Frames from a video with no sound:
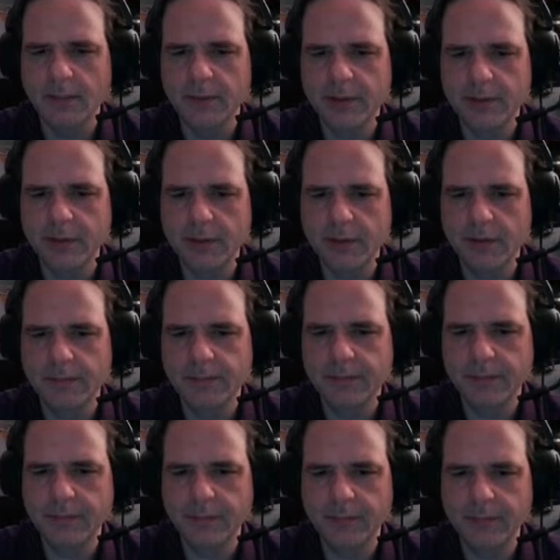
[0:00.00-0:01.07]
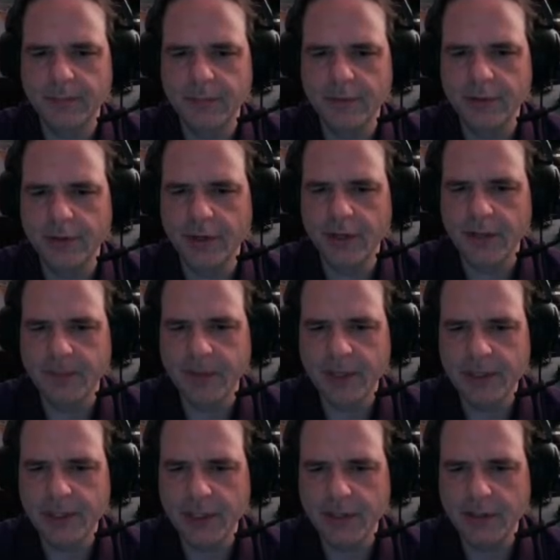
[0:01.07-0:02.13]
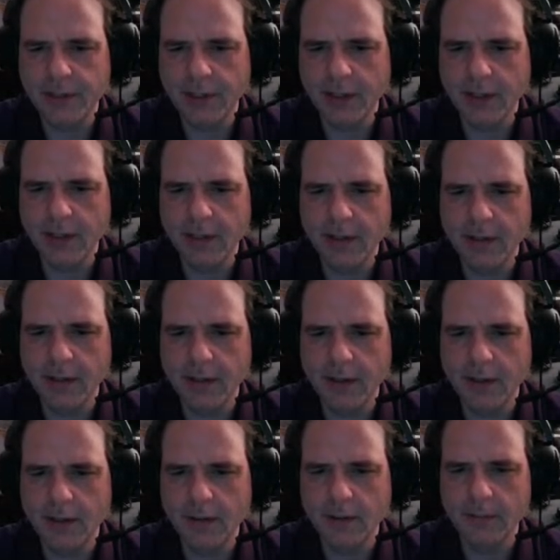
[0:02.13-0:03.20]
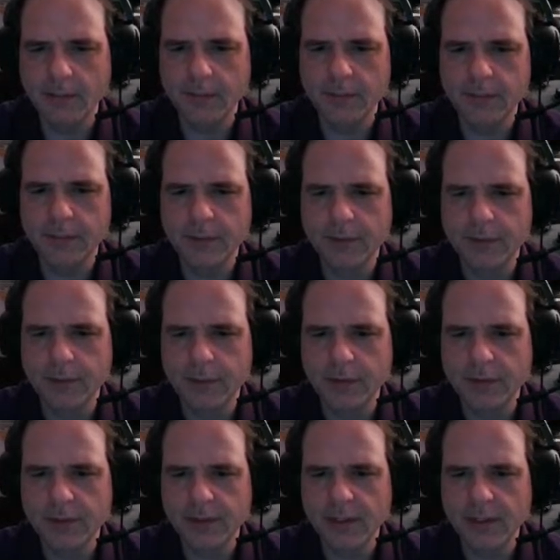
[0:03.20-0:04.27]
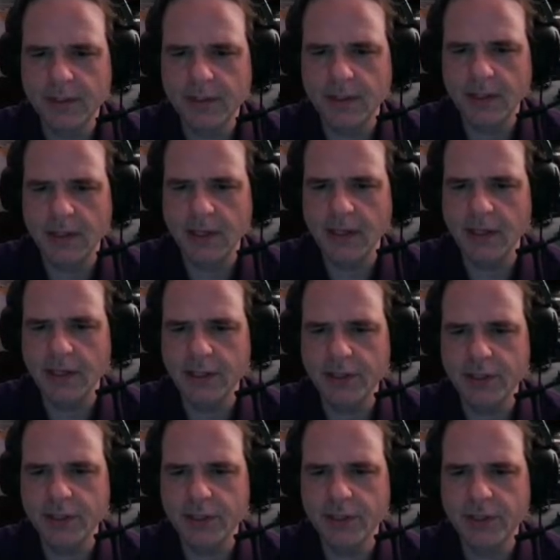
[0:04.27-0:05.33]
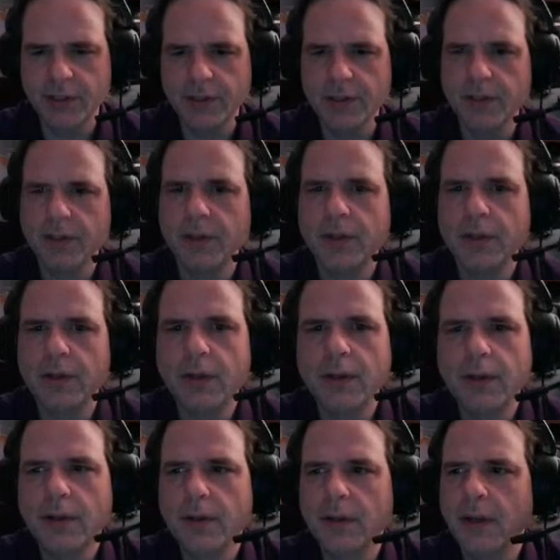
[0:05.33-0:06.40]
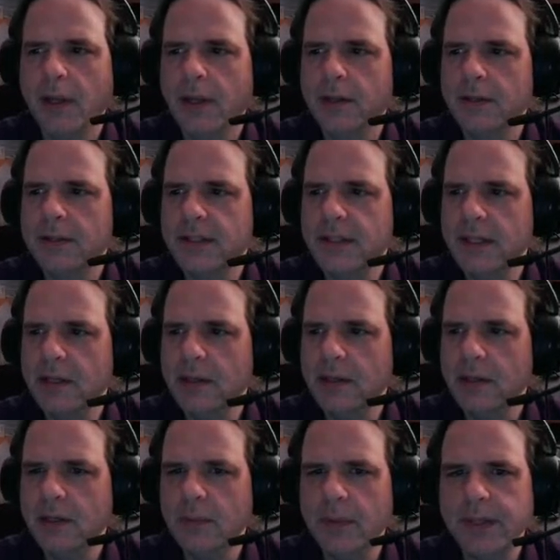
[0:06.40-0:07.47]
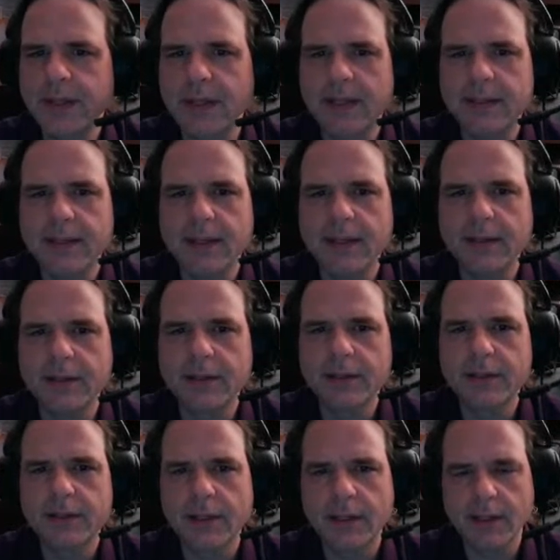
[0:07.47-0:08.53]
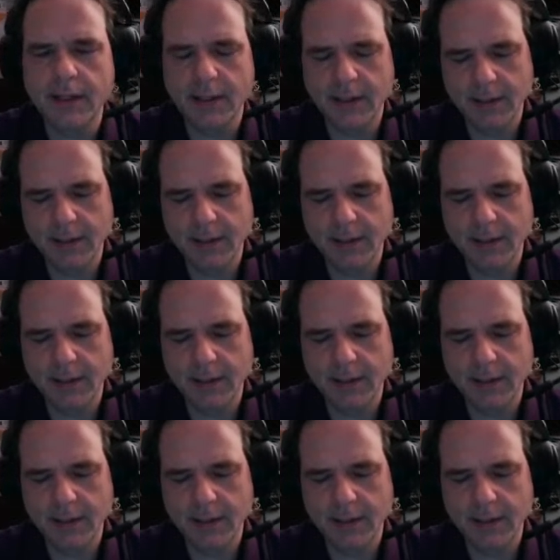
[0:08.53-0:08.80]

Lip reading: just going to dirty up my shader again here. So we'll sit at the edge and see what that data looks like.